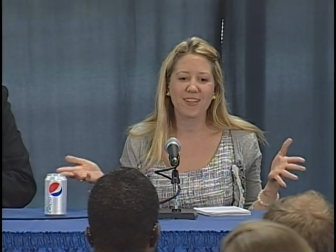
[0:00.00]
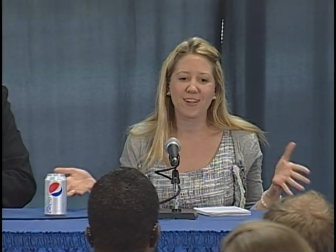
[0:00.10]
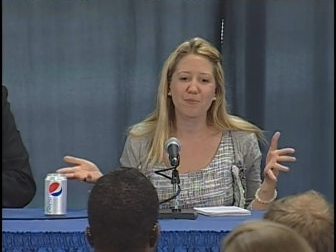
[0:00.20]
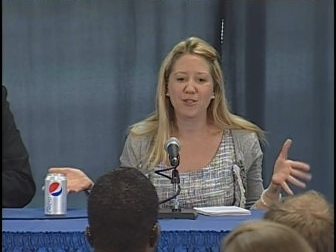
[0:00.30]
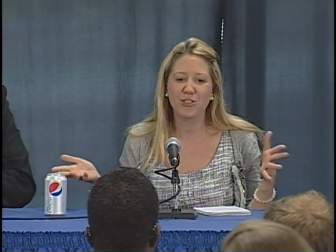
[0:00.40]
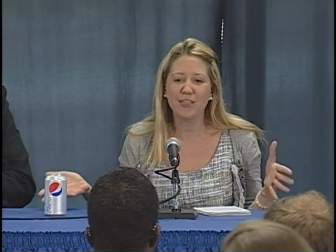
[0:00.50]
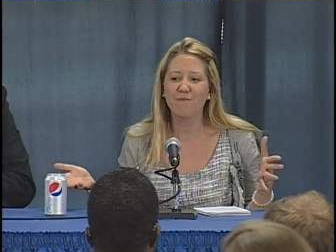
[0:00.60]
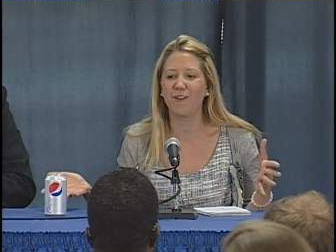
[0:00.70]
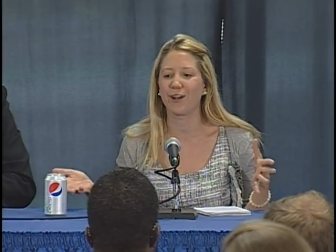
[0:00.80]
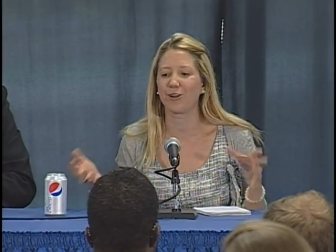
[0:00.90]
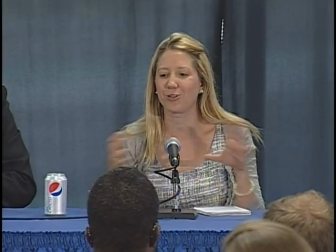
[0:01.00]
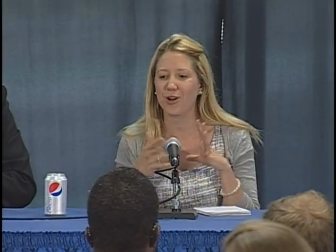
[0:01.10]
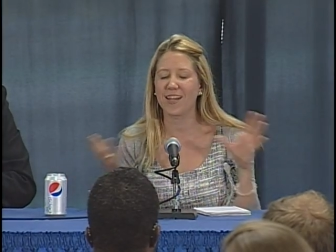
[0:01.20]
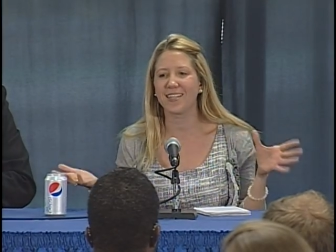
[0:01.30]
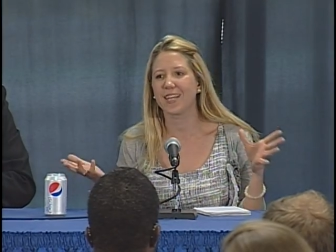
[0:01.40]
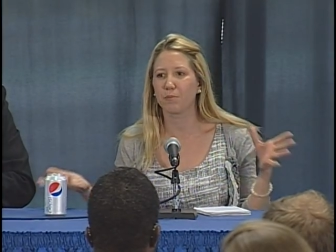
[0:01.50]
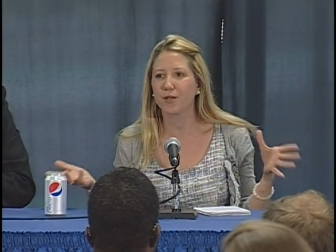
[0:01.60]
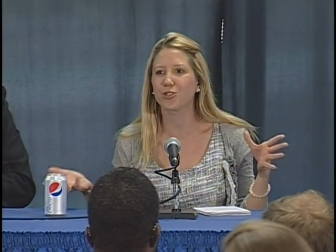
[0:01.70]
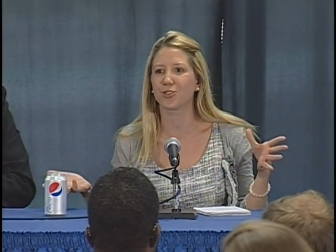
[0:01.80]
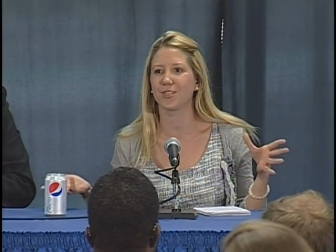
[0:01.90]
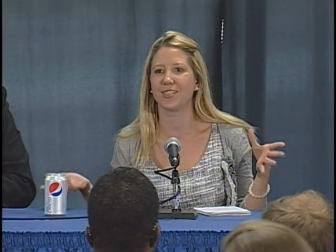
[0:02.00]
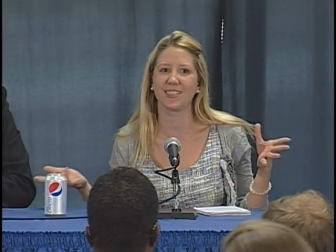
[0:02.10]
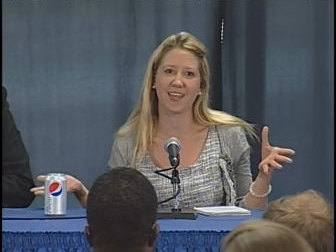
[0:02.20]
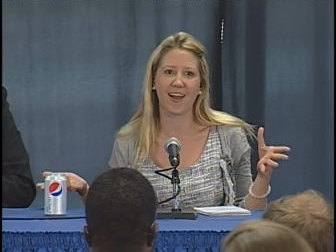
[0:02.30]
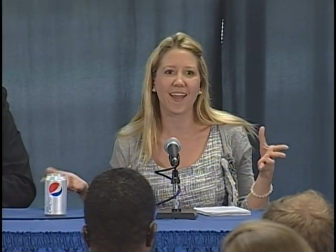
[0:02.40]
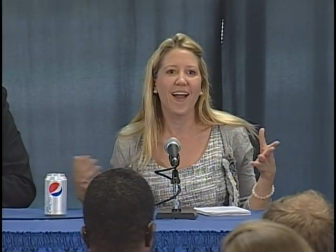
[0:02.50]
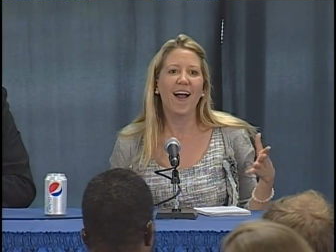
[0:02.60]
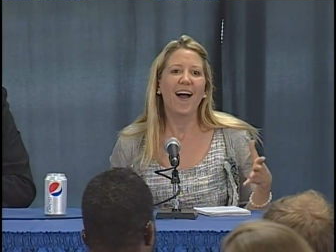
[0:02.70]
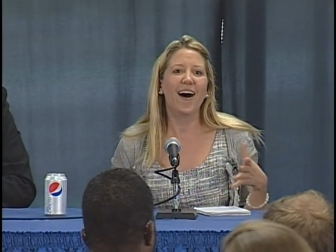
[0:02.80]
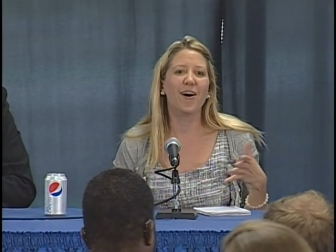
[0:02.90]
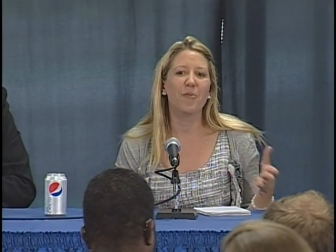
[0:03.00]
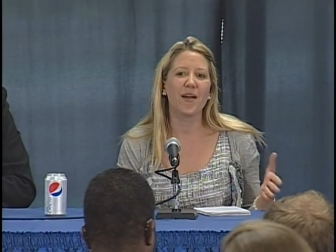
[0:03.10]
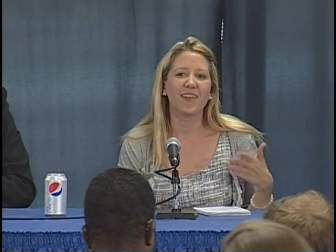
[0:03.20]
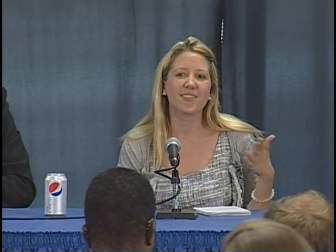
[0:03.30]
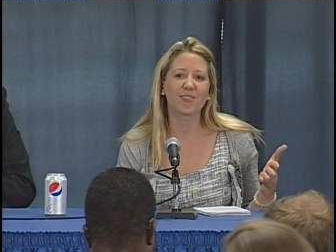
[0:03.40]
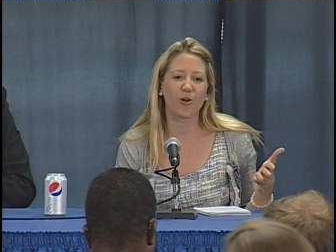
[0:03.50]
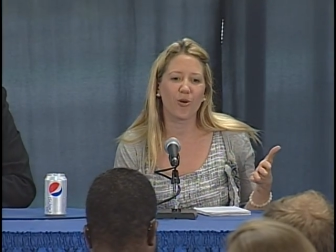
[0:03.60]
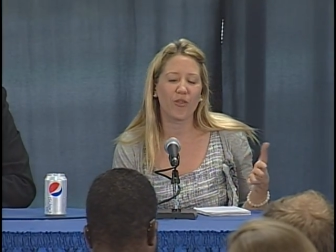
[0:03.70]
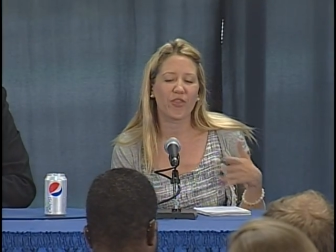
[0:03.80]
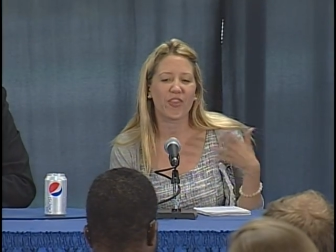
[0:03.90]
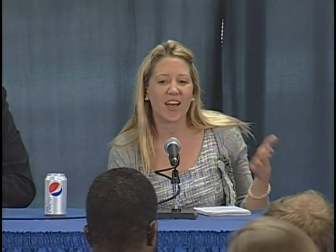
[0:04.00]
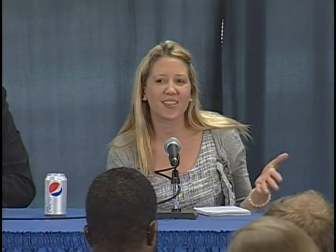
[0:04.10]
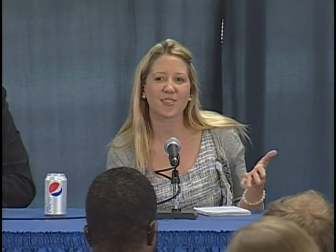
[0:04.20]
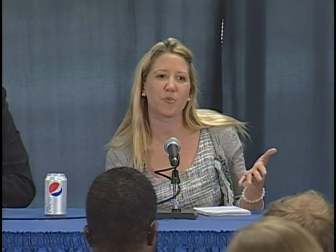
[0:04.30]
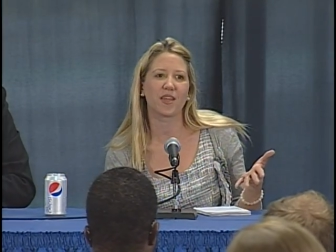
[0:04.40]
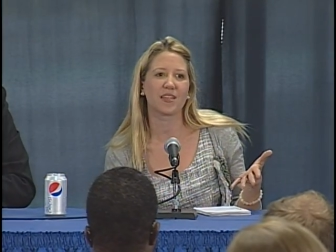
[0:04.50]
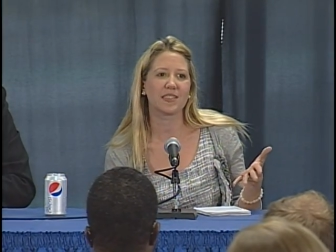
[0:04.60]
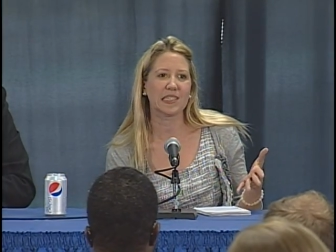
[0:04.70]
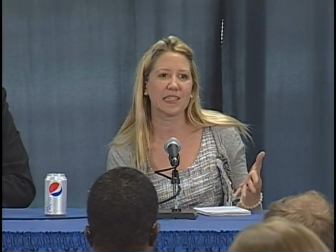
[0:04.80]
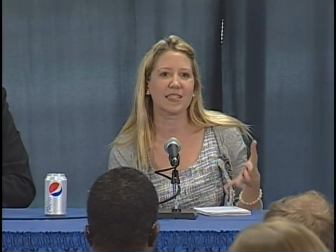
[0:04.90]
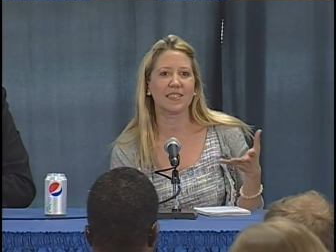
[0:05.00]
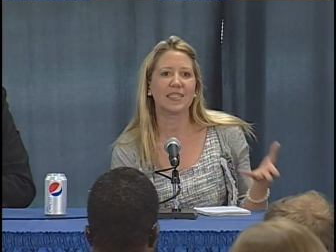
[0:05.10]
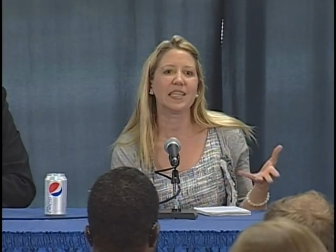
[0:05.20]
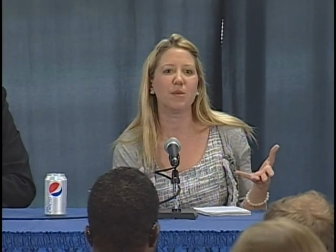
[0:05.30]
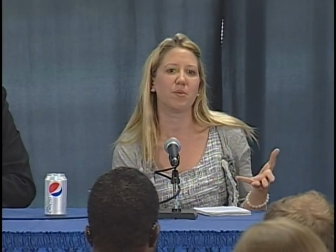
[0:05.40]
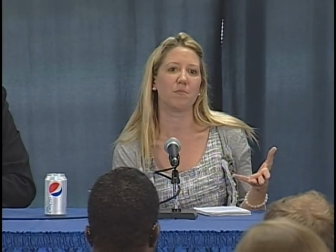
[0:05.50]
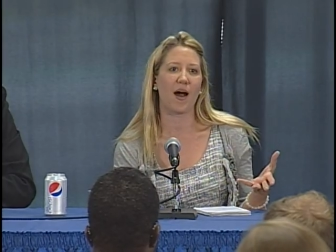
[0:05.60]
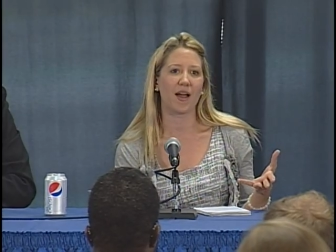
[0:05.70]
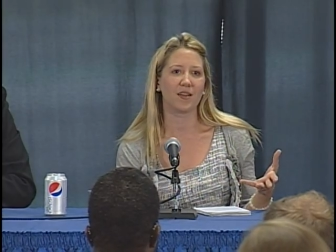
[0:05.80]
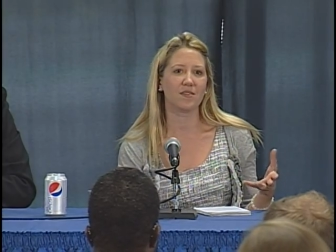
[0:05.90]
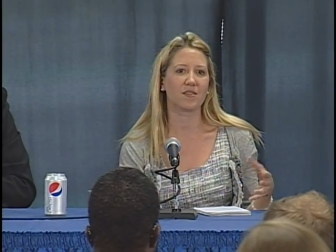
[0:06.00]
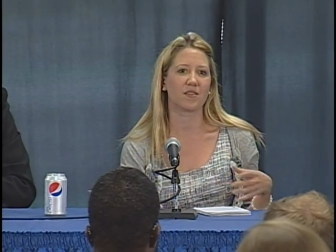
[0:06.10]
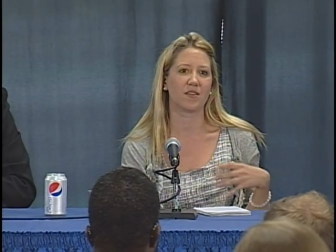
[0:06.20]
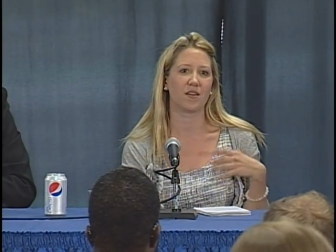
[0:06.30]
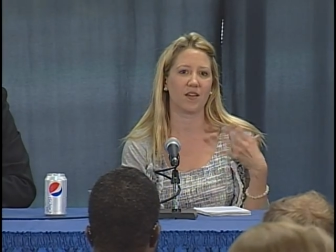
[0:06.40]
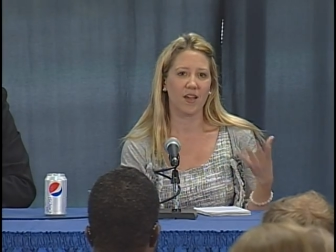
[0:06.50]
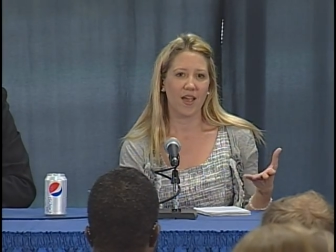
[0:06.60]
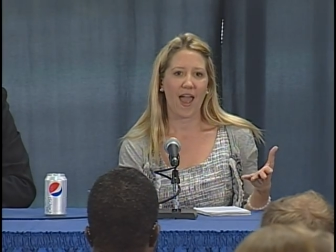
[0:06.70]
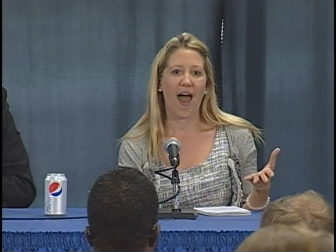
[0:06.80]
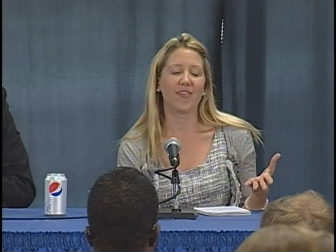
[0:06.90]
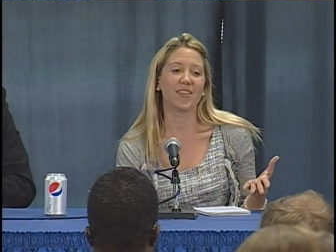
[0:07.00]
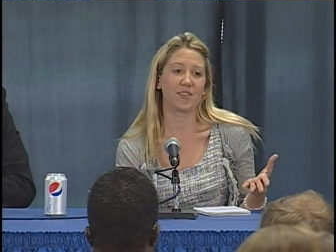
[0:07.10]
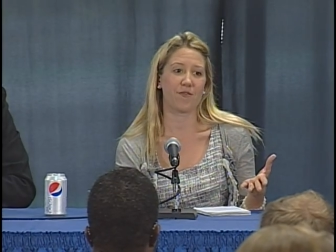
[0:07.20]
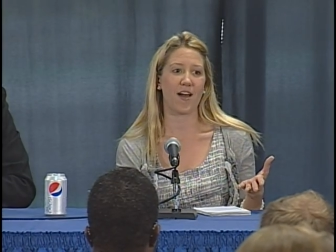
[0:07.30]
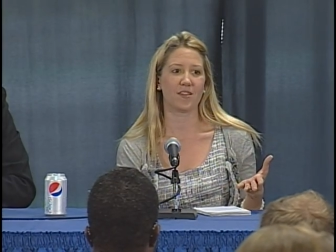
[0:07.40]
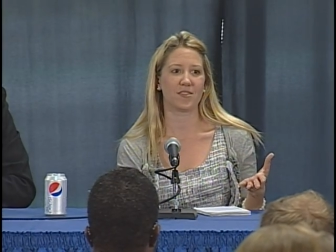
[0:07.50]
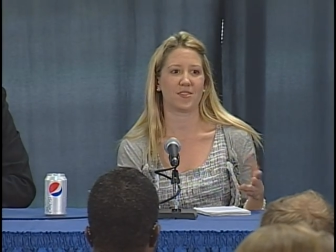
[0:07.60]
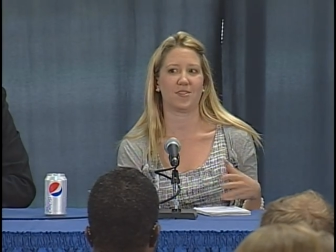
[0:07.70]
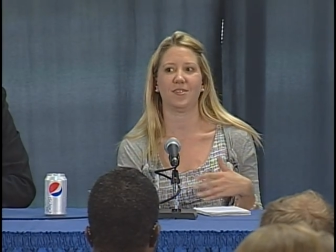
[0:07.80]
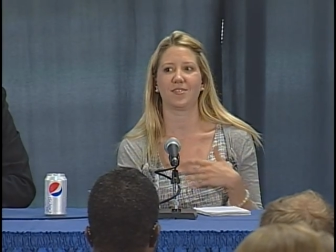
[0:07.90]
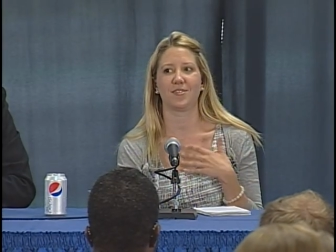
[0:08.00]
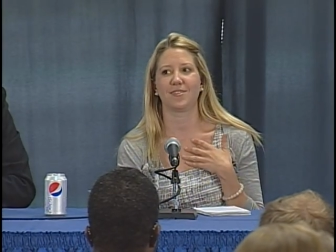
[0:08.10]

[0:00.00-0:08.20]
gun machine fire trying to take pictures of this guy. Um, and so that's something to to keep in mind that at these events, it's